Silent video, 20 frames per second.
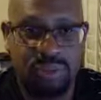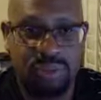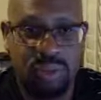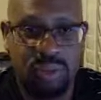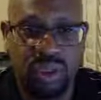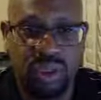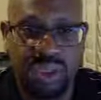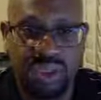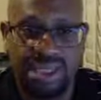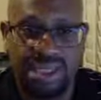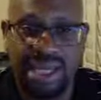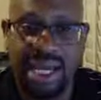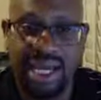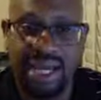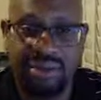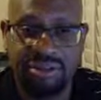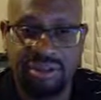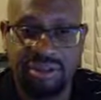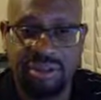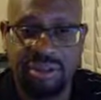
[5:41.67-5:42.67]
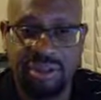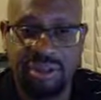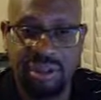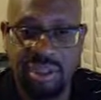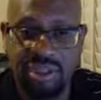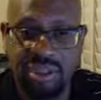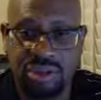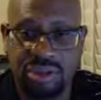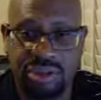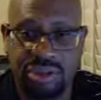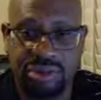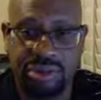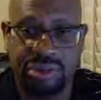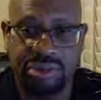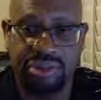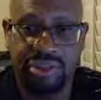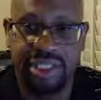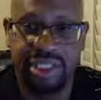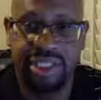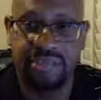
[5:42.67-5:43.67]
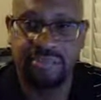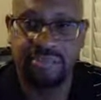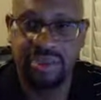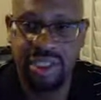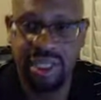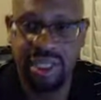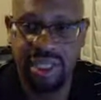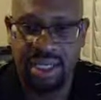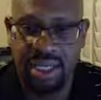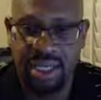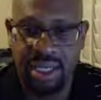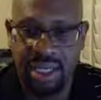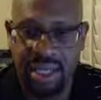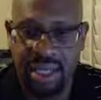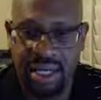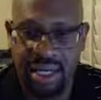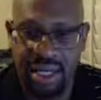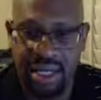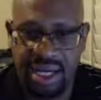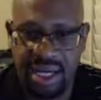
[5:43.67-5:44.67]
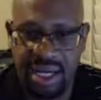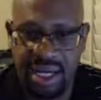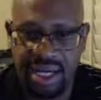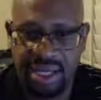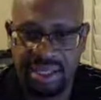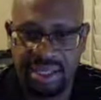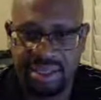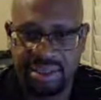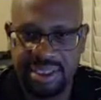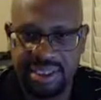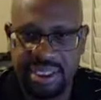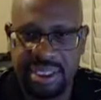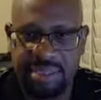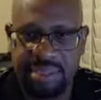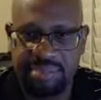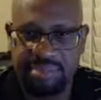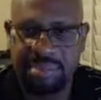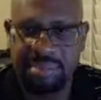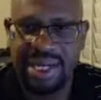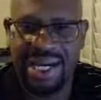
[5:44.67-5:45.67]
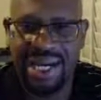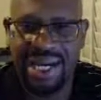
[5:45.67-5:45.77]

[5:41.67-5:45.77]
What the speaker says: was after a crossover event, I kept my